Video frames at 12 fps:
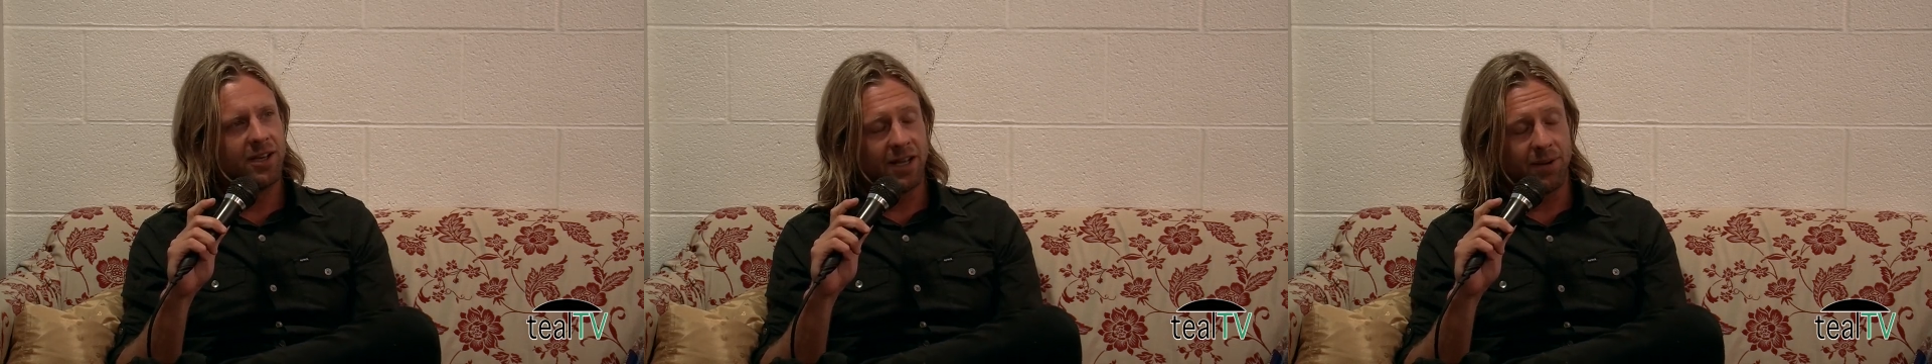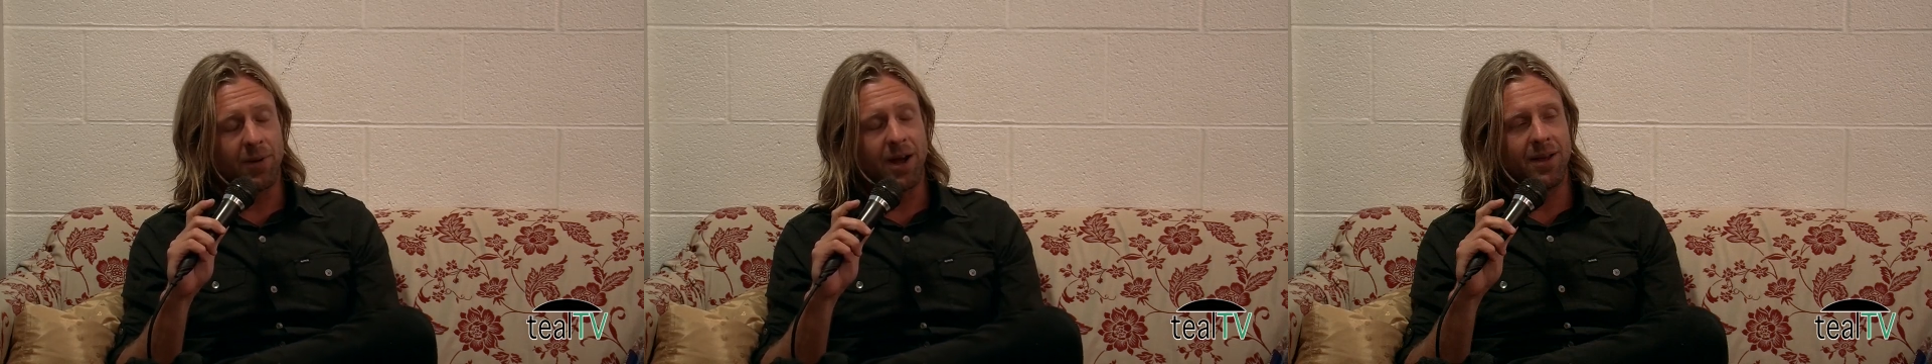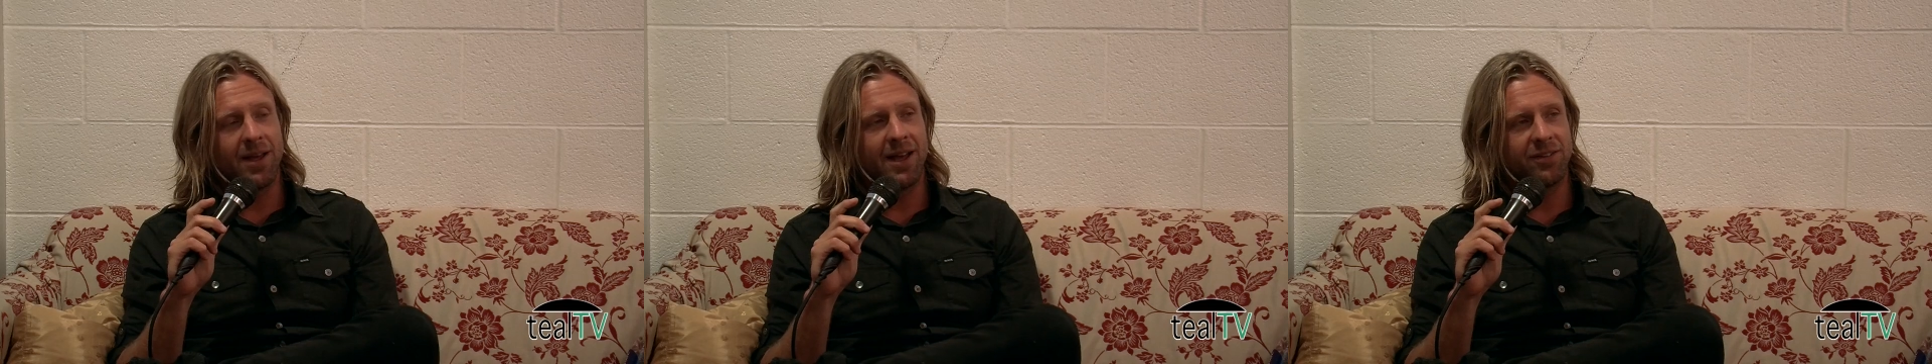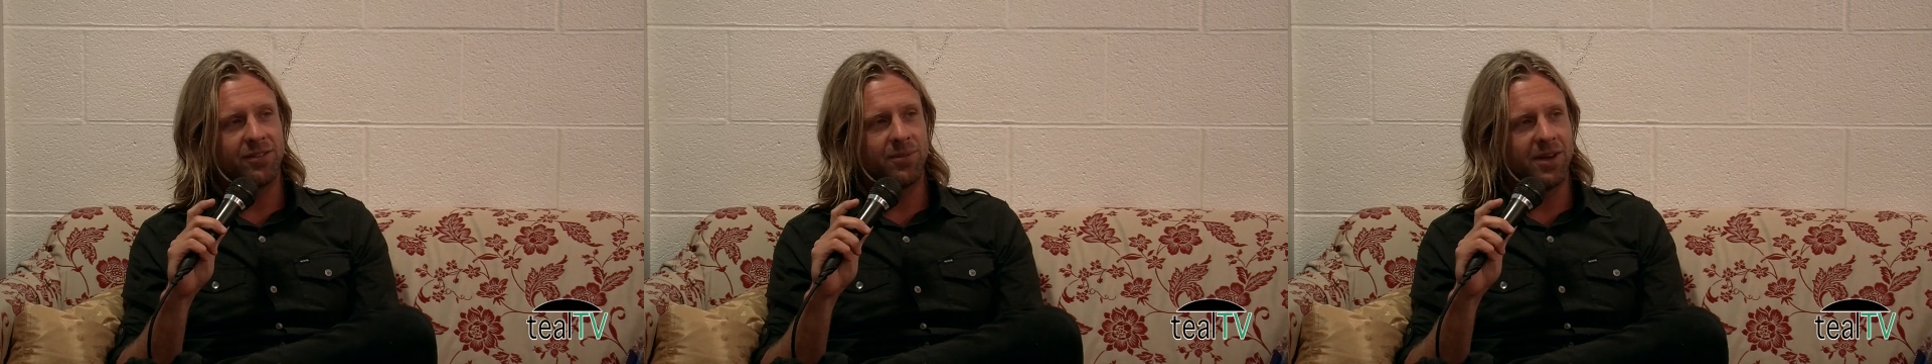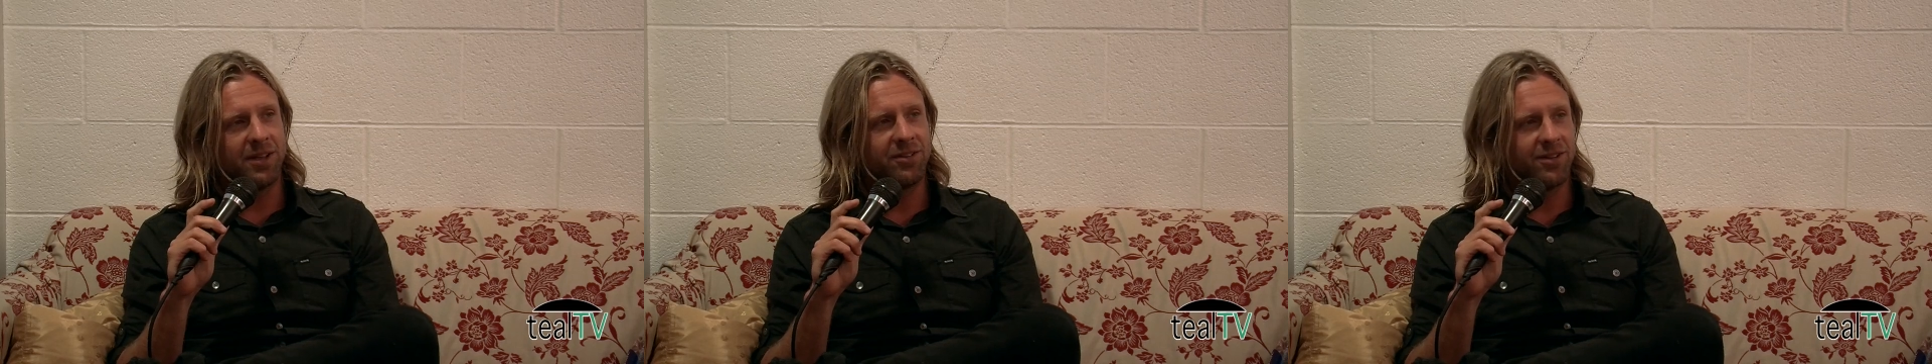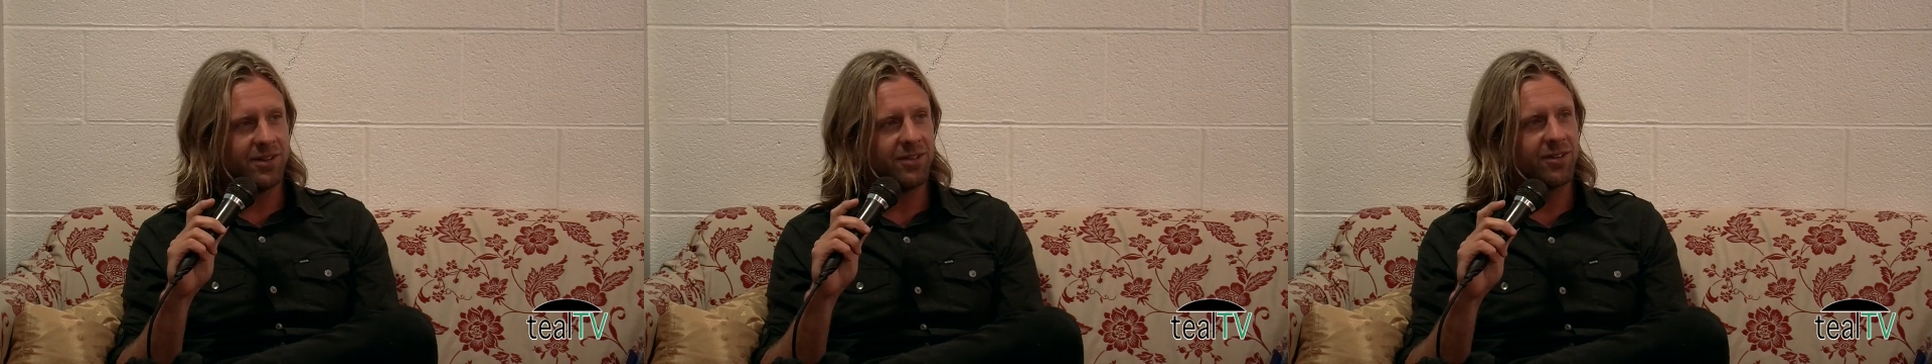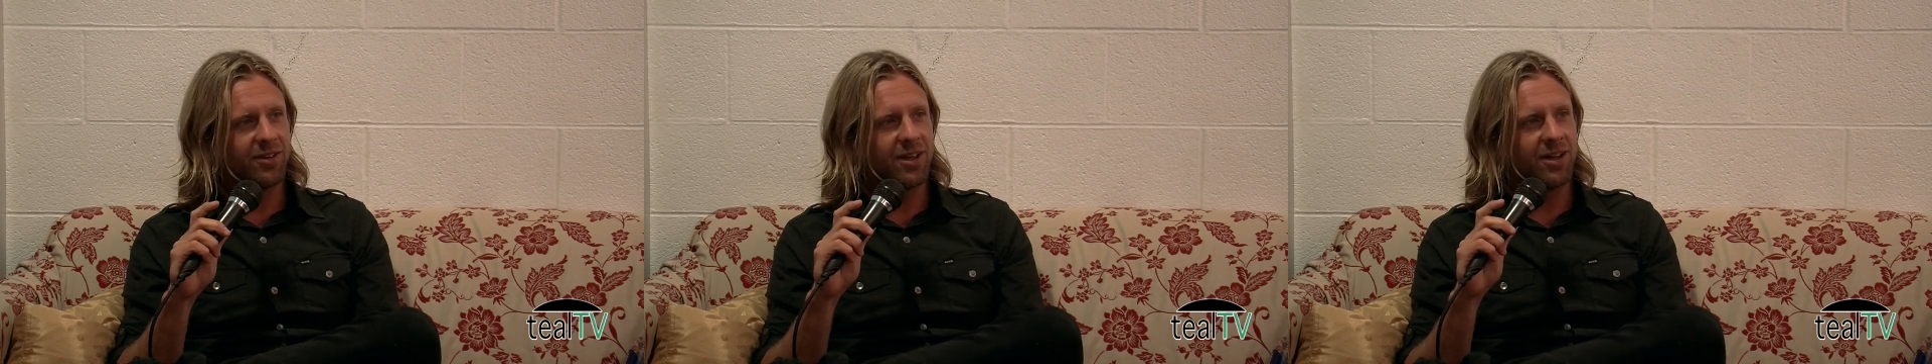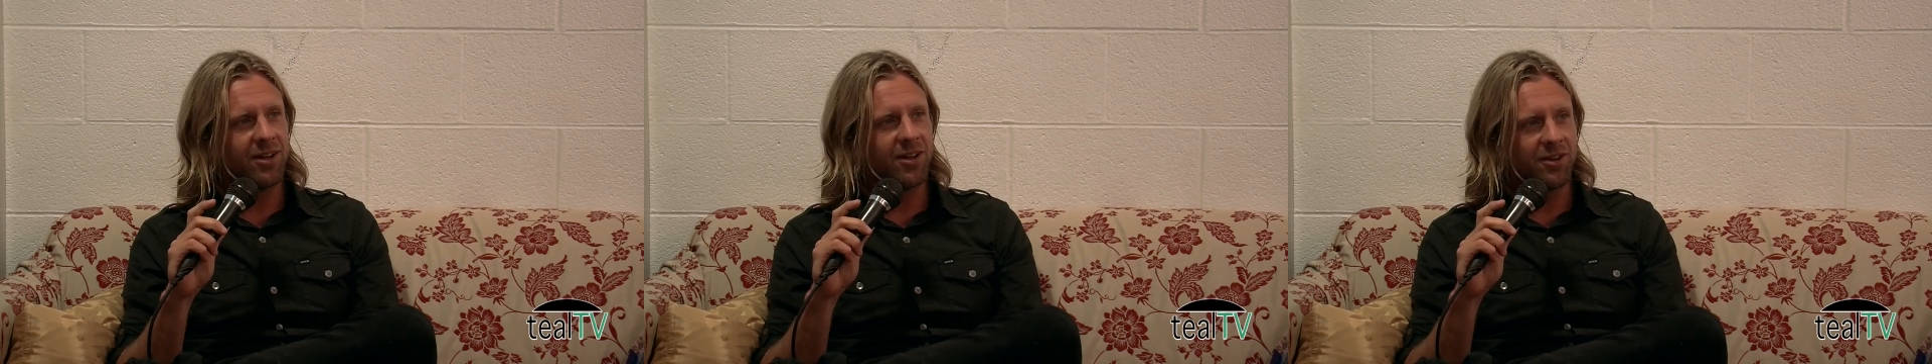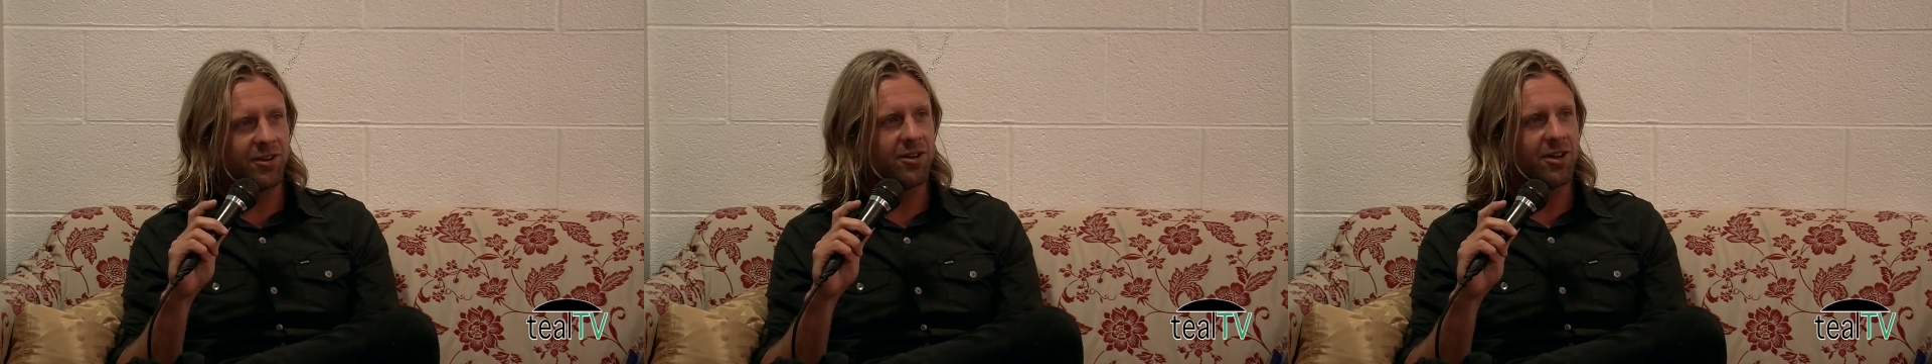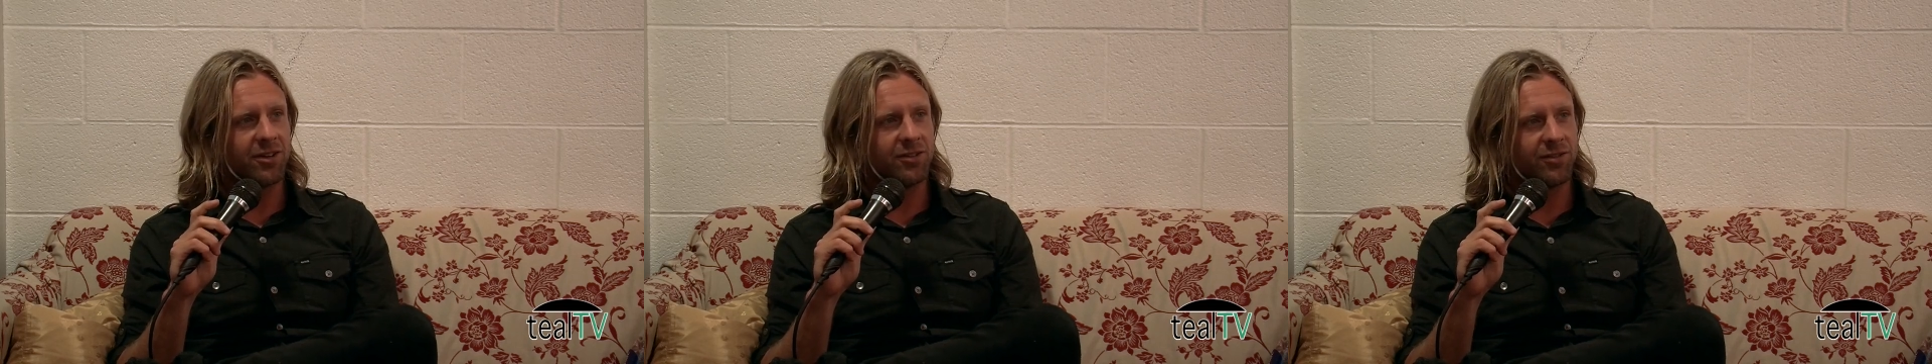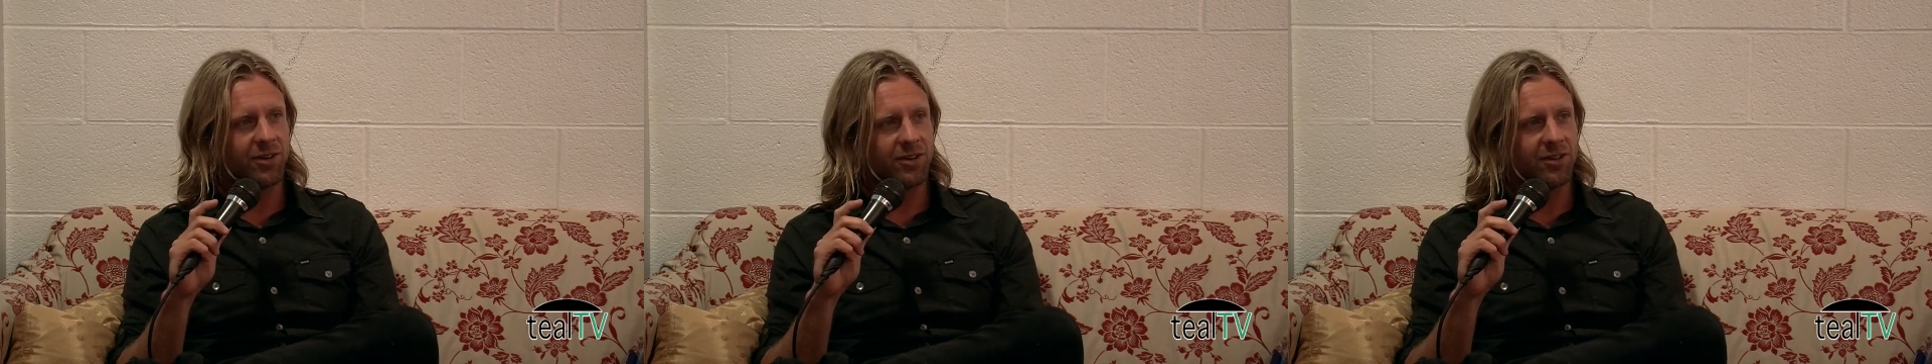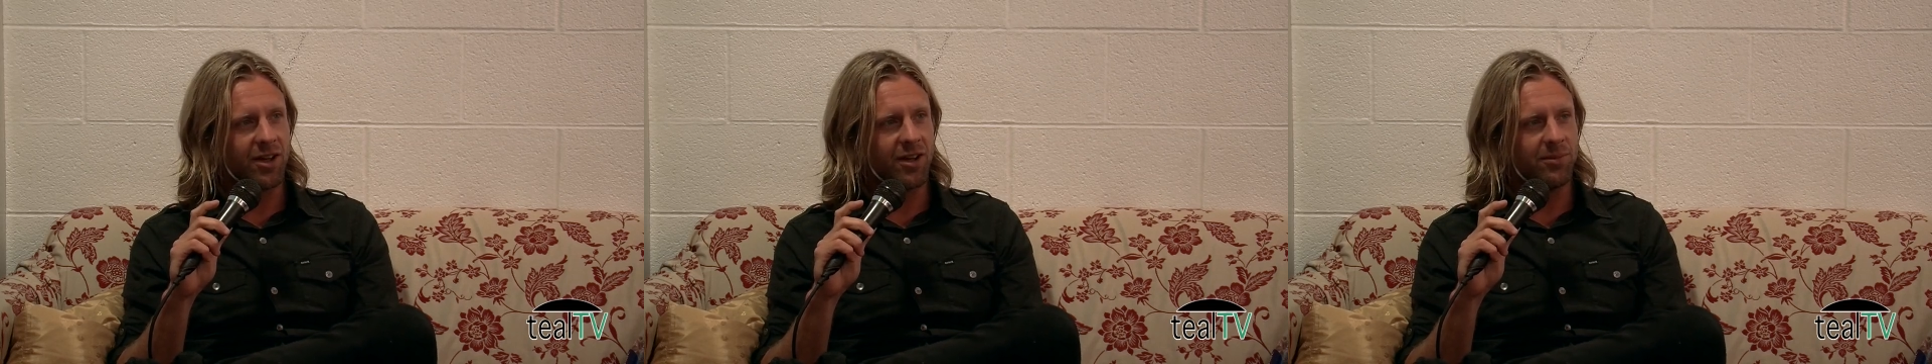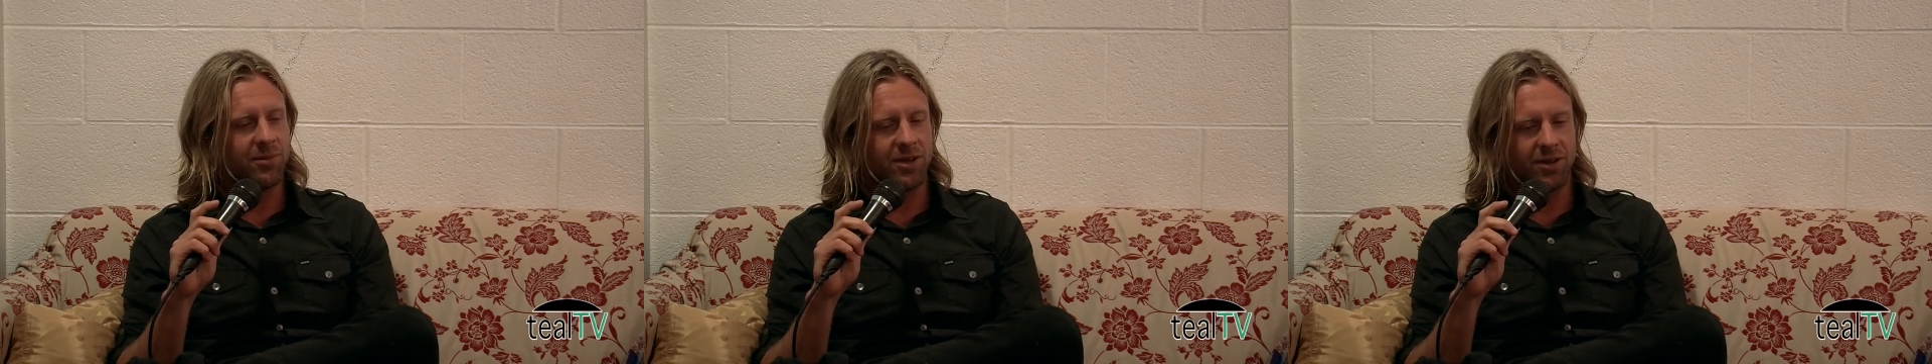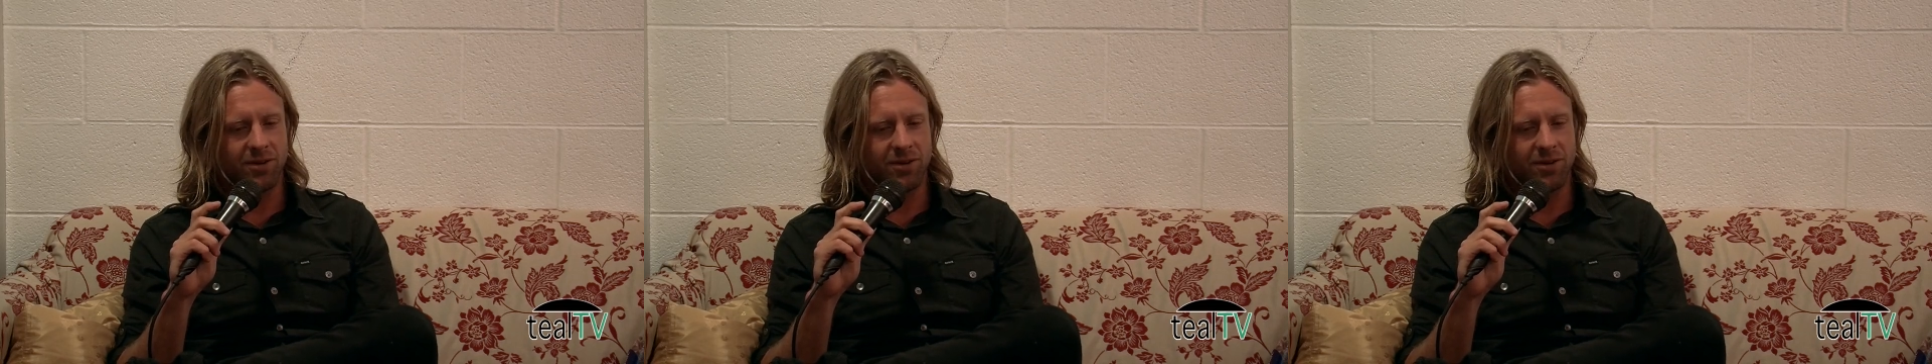And in my estimation, these are the underdogs of our time,